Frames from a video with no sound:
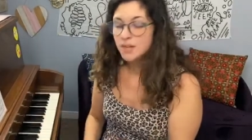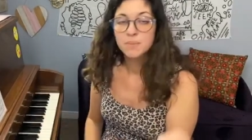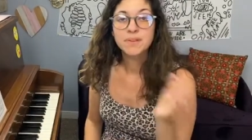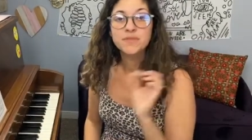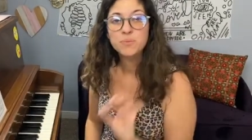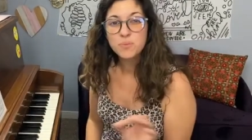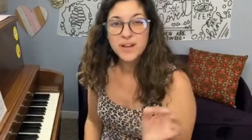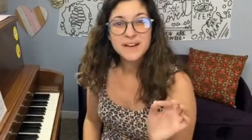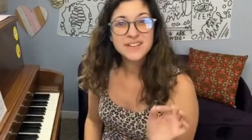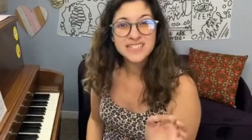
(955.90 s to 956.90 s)
But we
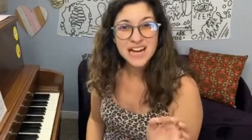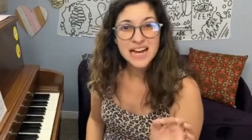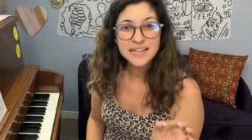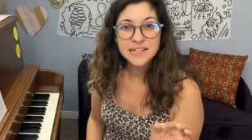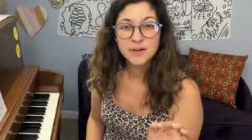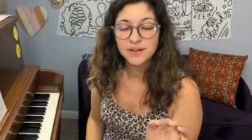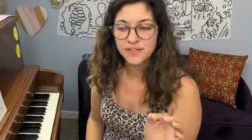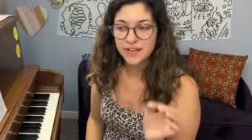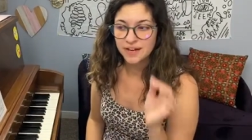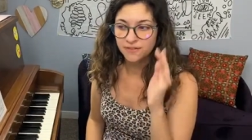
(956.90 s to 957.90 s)
have a tied note
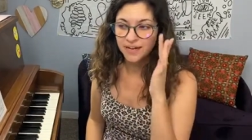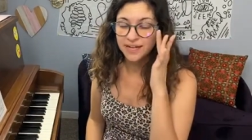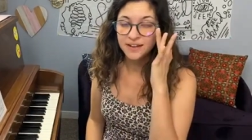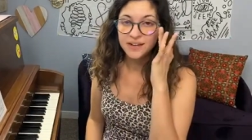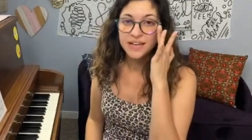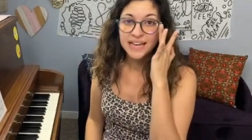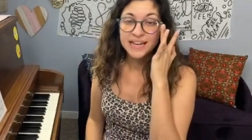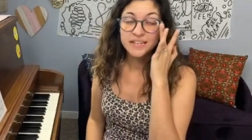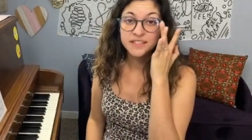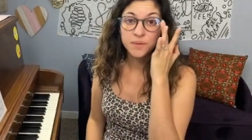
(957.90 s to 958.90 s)
in there, right? And
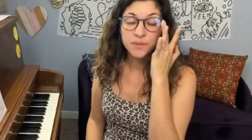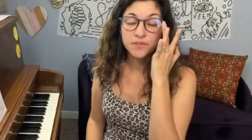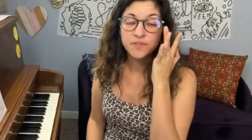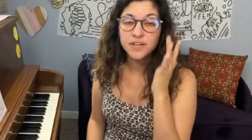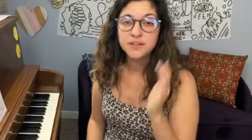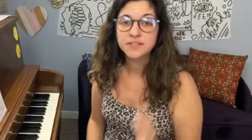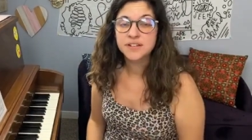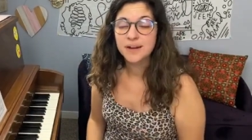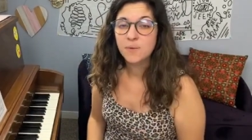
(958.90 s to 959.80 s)
in some of the videos that I